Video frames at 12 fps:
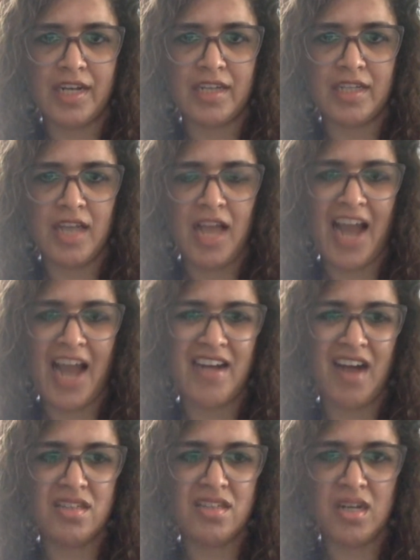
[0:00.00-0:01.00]
Like I
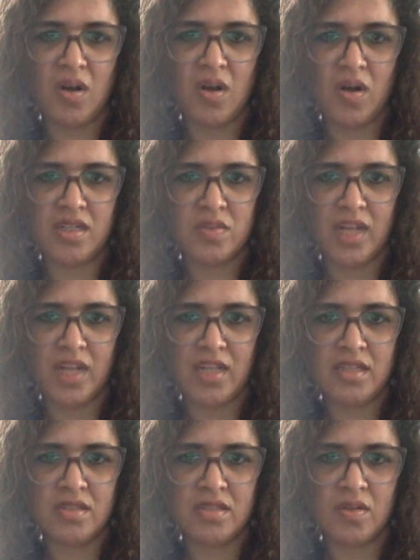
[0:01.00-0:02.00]
dance a lot as
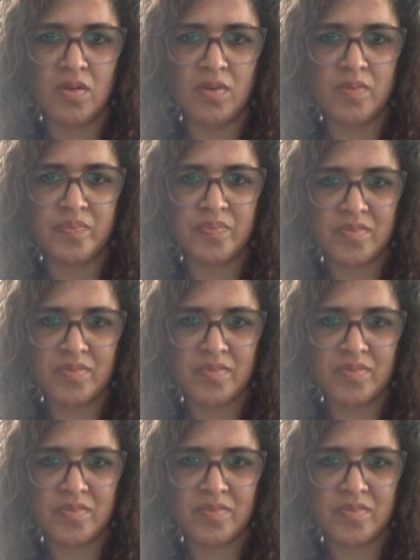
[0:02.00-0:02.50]
well, so